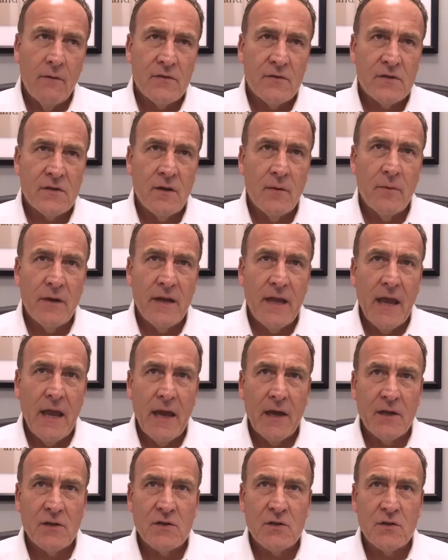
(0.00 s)
somebody
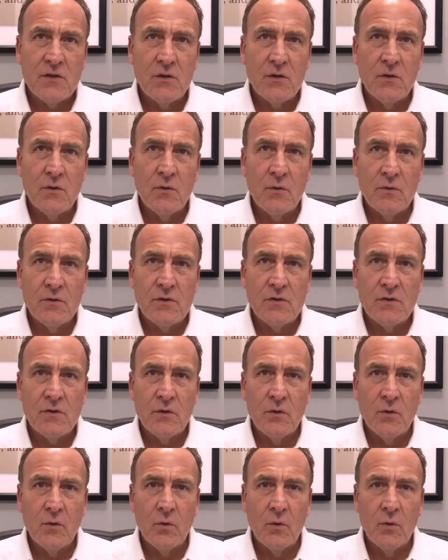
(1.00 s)
asked you
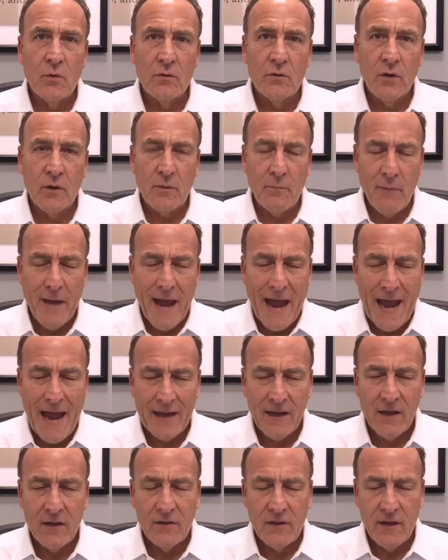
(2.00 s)
to look
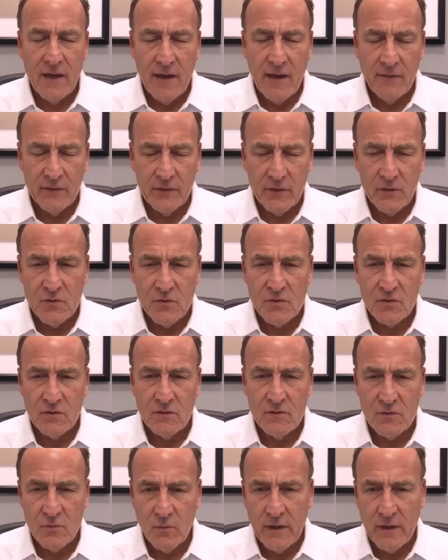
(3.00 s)
back at the
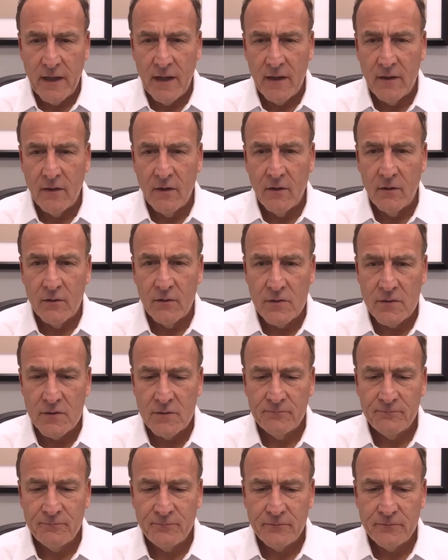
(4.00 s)
evolution, 28
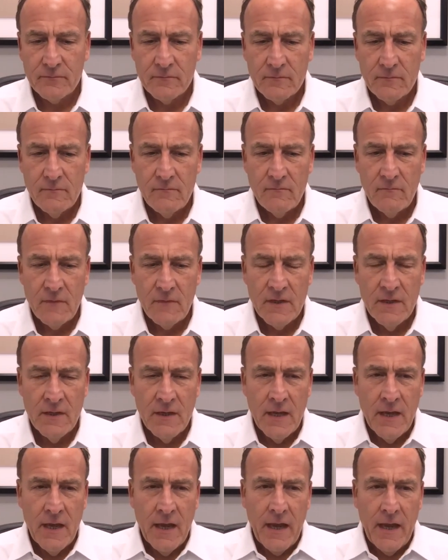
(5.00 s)
years,
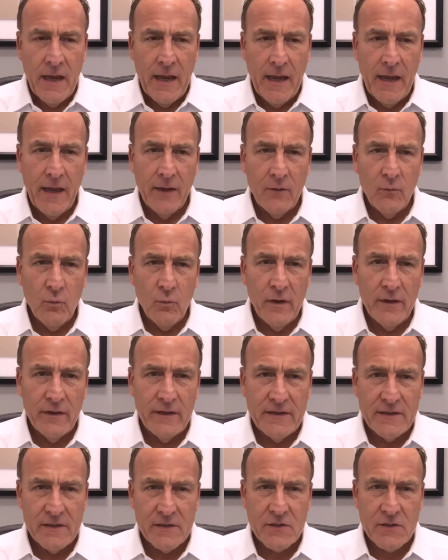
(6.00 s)
and really
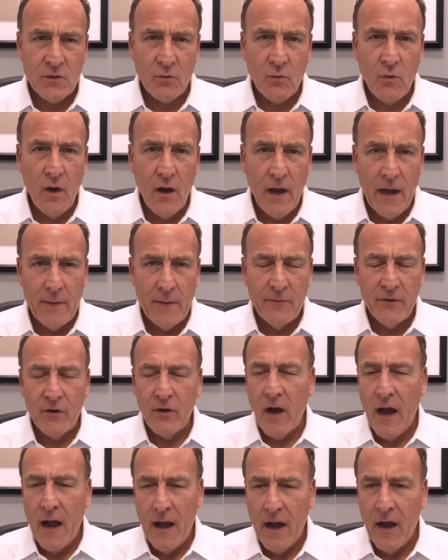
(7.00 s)
describe your
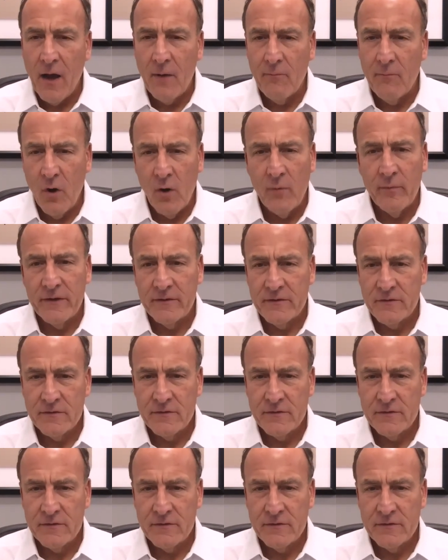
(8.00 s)
aha moment,